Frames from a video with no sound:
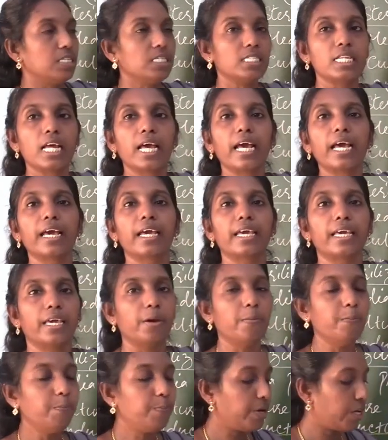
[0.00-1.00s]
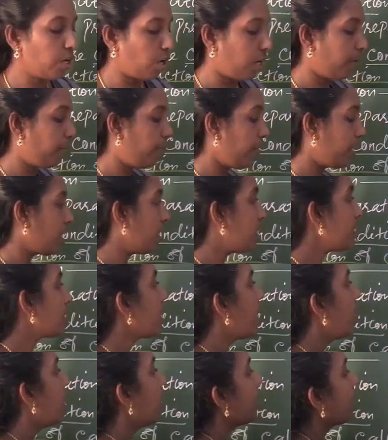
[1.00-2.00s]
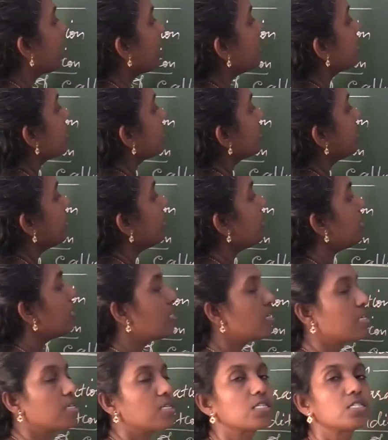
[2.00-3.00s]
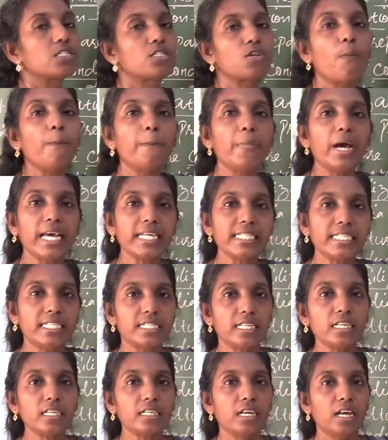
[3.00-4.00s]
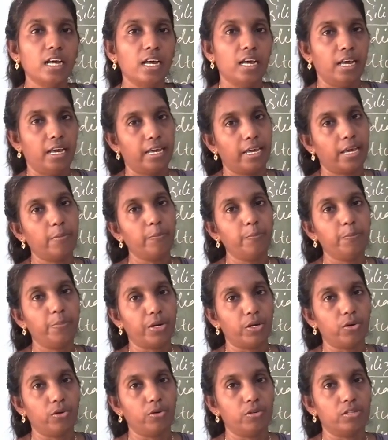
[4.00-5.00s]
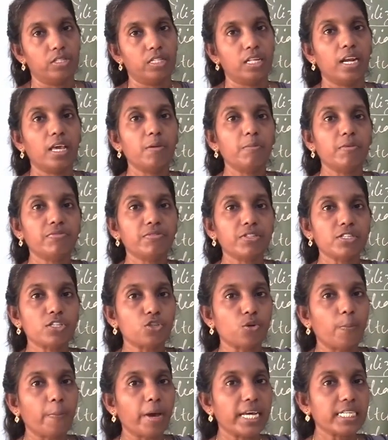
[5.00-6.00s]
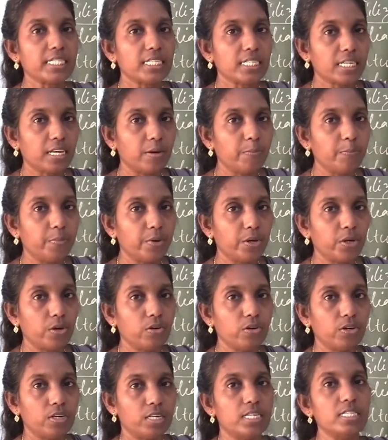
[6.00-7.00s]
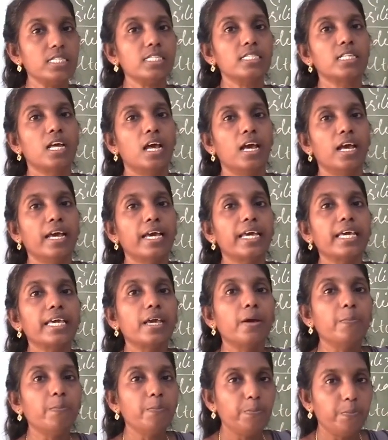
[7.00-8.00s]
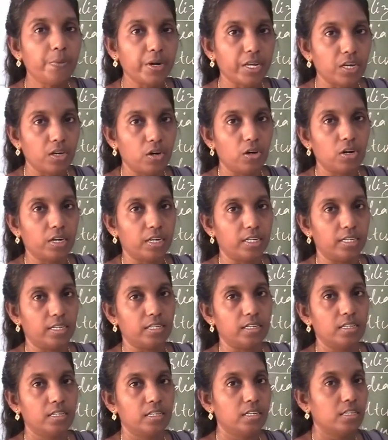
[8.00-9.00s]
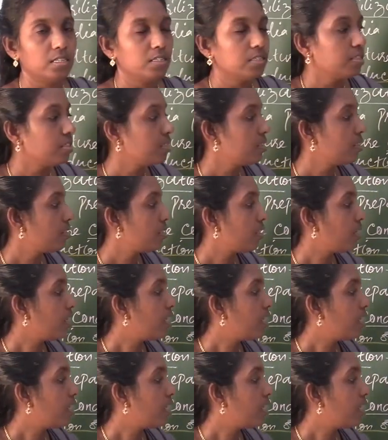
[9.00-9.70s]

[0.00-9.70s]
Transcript: is embryoid because it's the somatic embryo. The name of the somatic embryo is embryoid. So